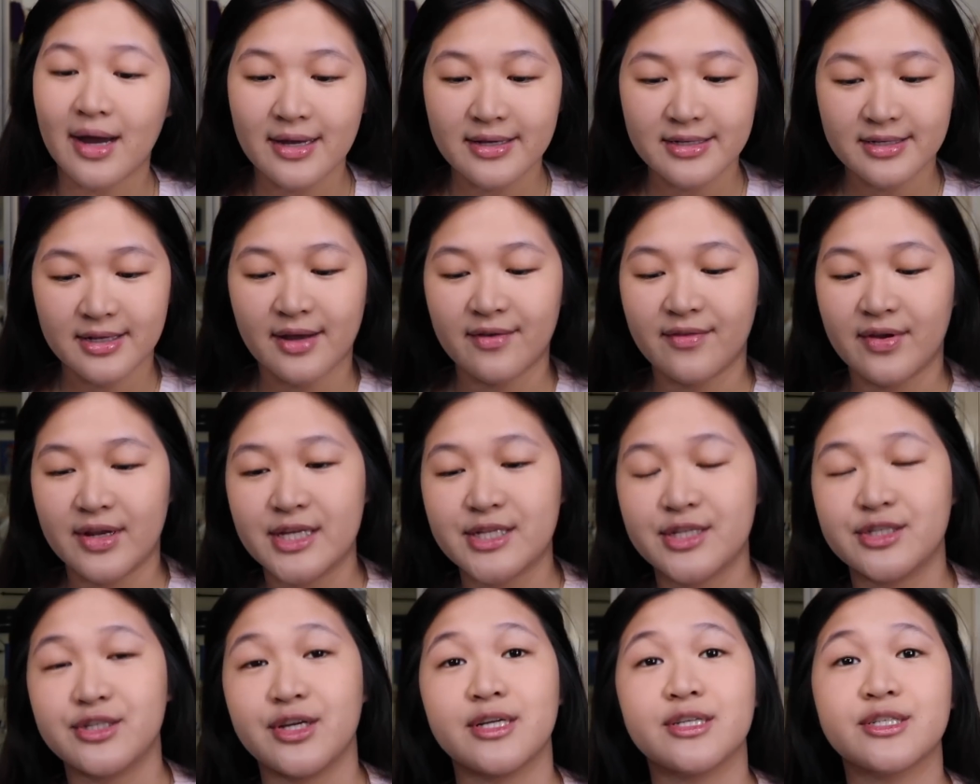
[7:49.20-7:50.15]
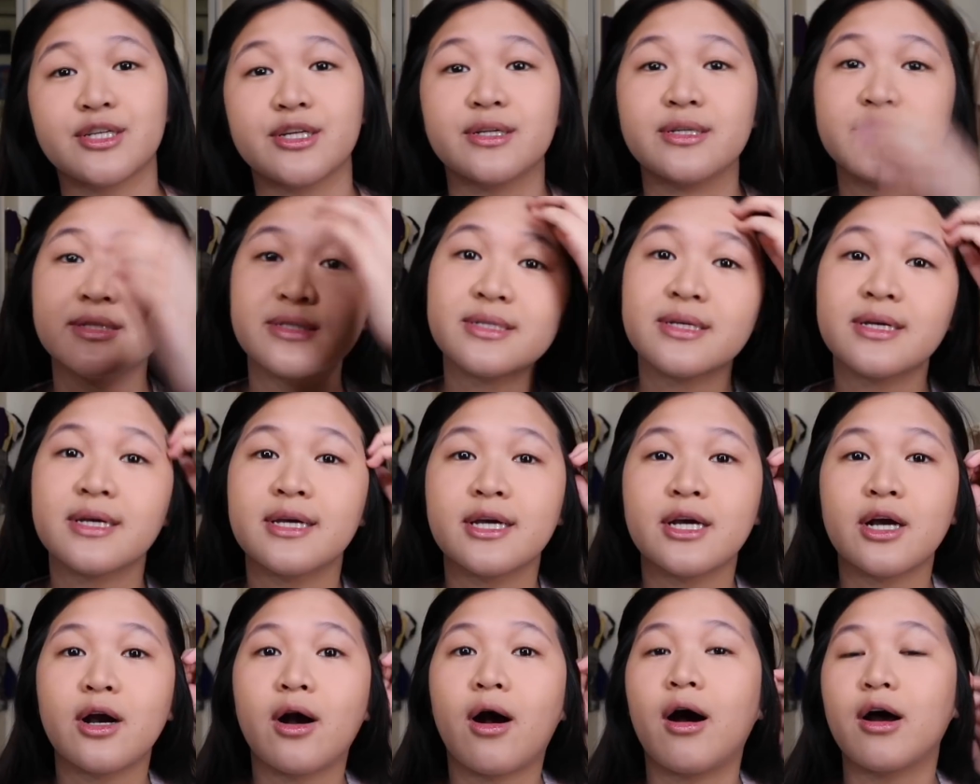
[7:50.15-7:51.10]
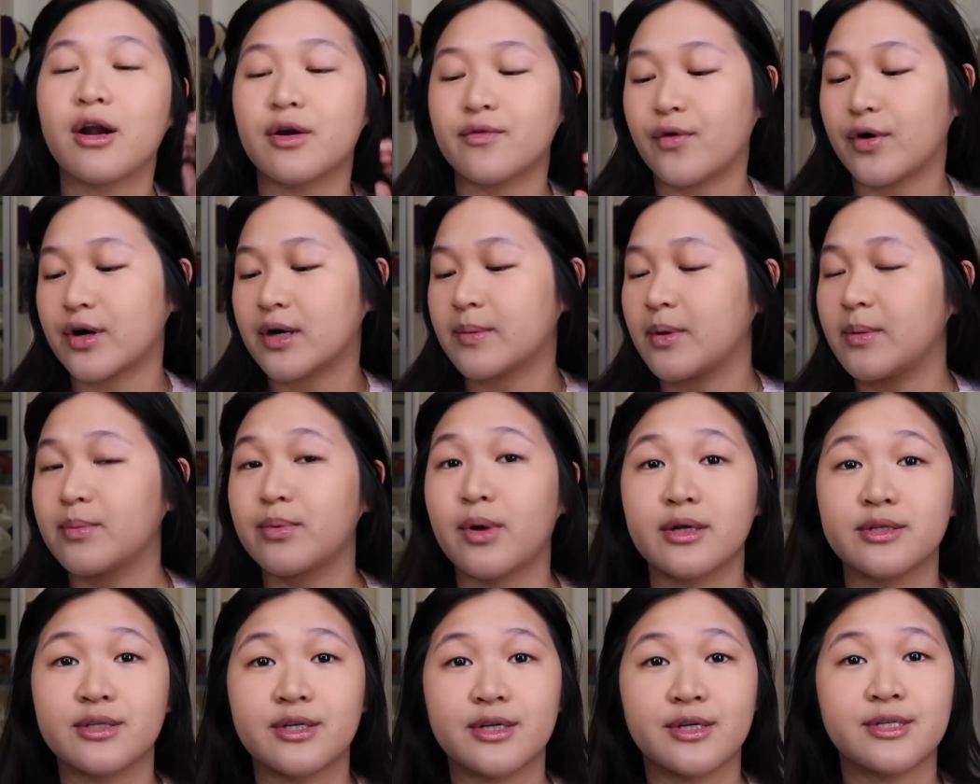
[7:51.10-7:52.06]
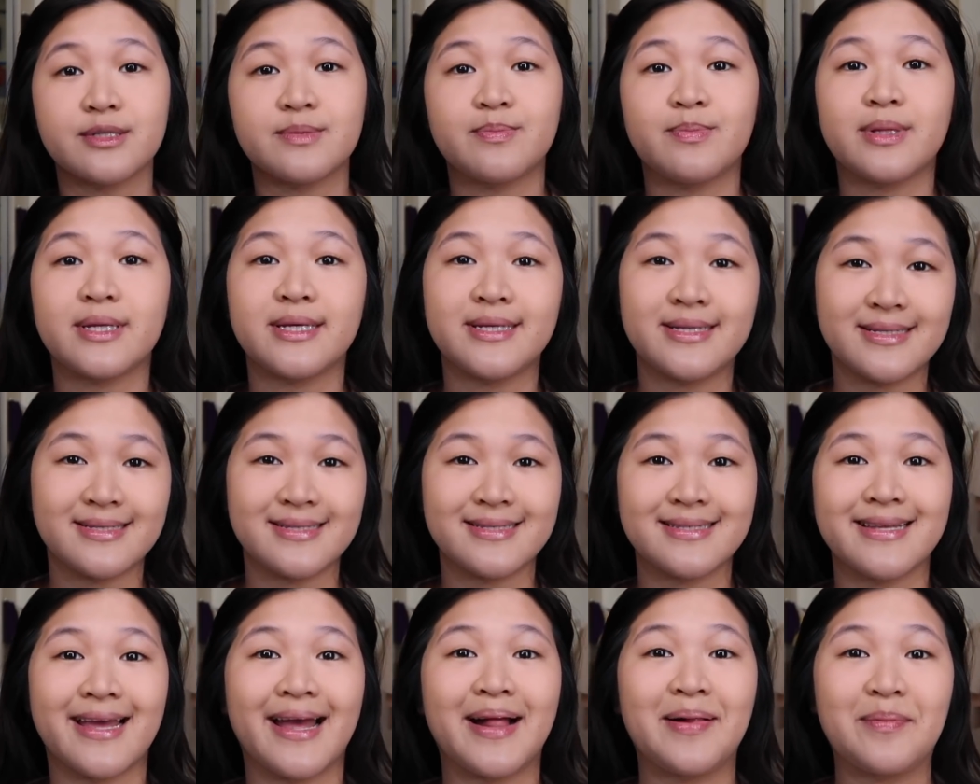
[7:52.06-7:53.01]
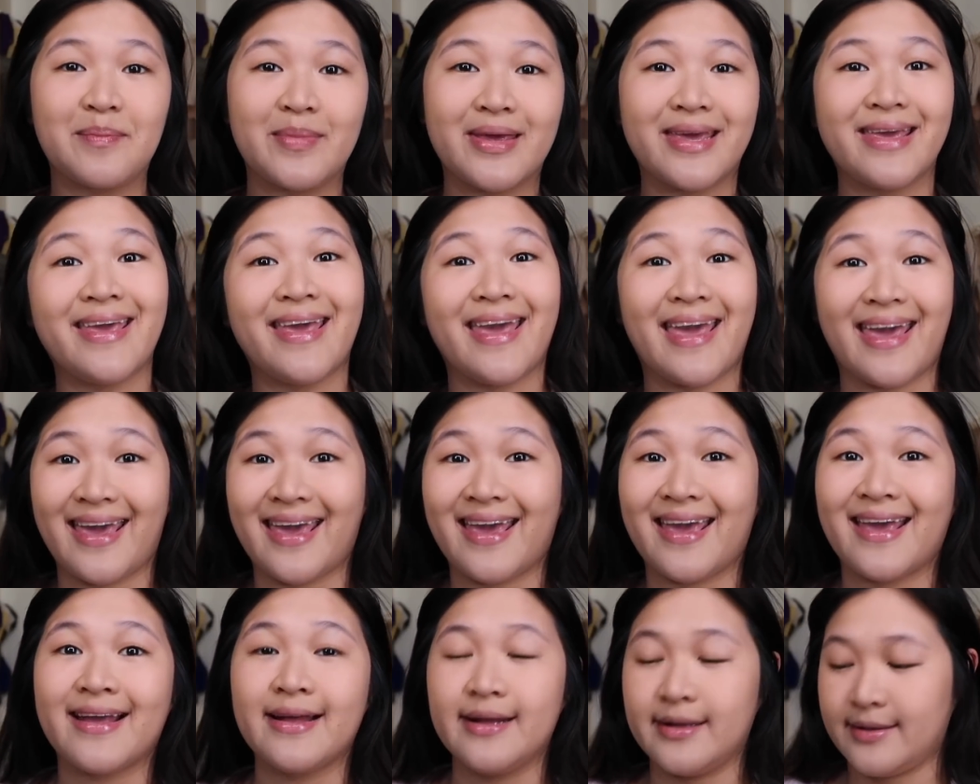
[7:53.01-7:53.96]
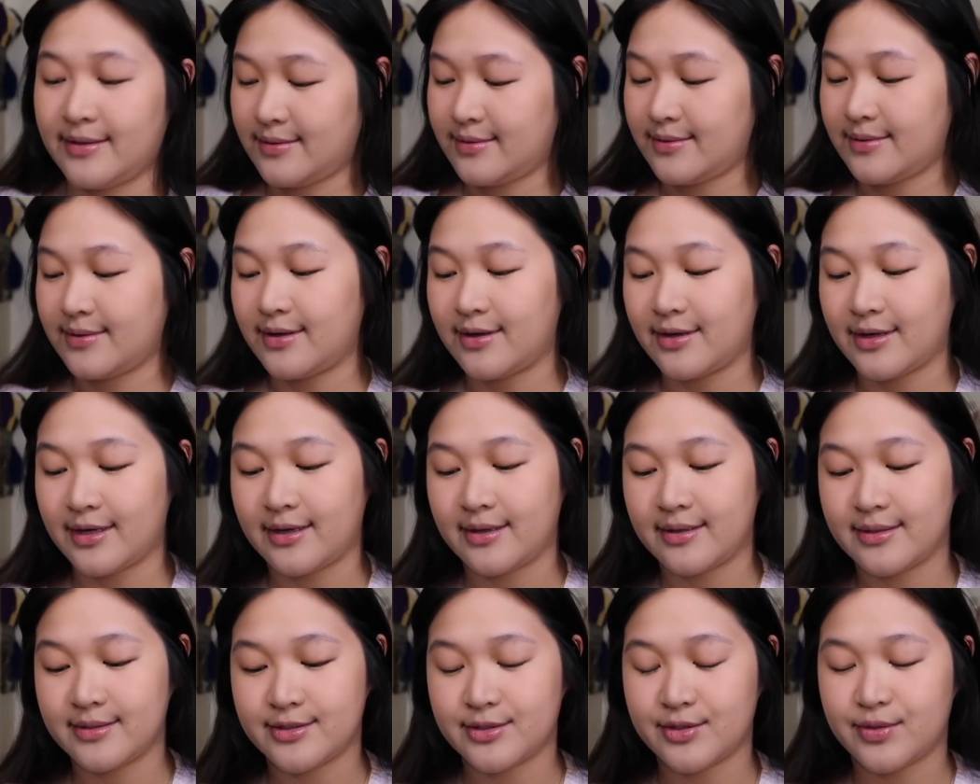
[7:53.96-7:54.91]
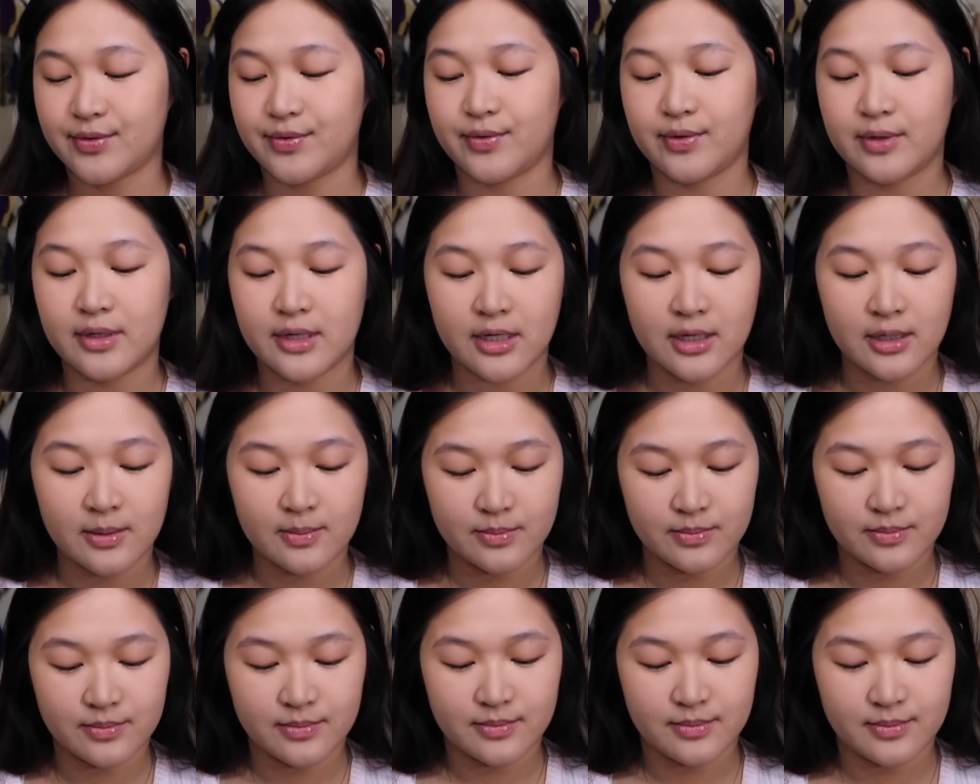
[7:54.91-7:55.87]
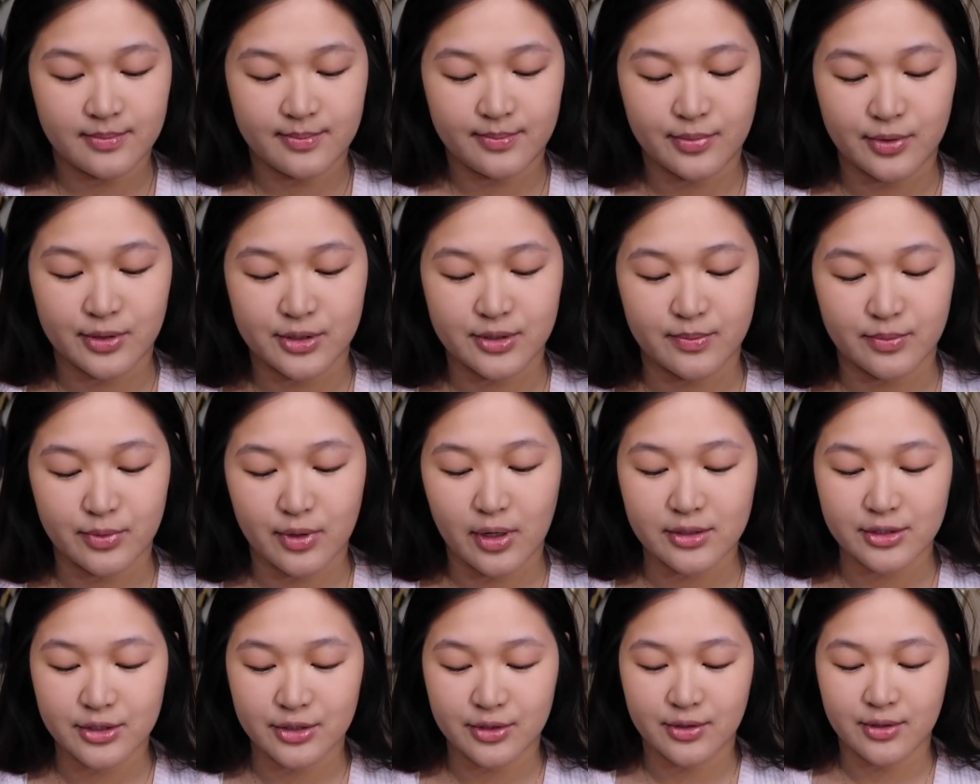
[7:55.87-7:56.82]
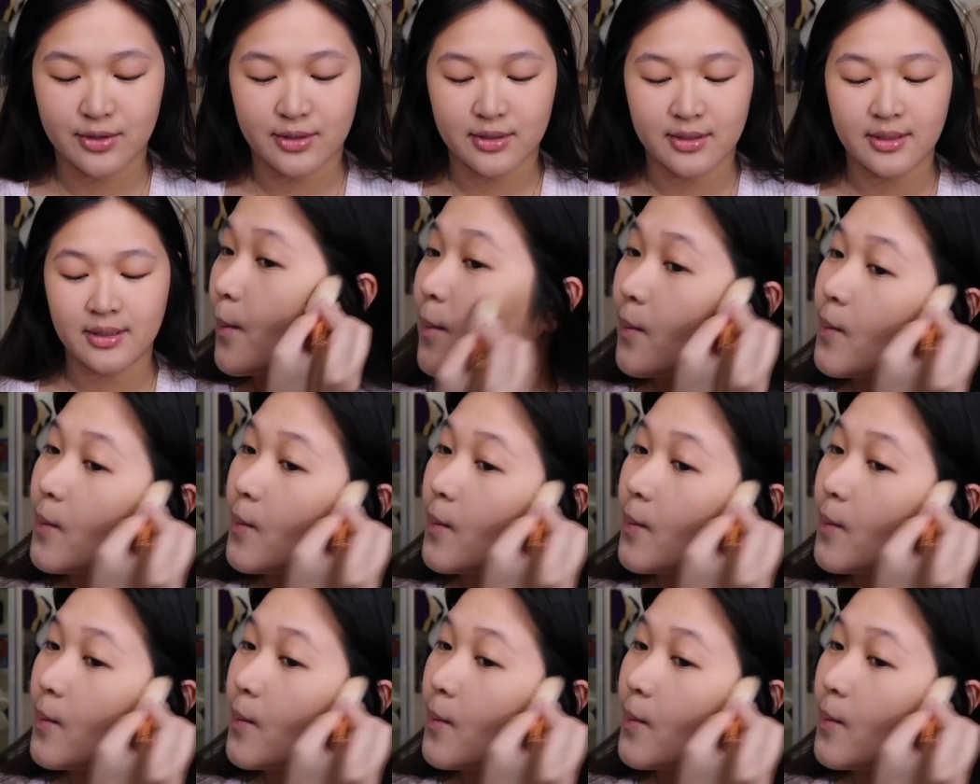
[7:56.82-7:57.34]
guys have any suggestions on affordable bronzers, please help me. Okay, so put some bronzer on.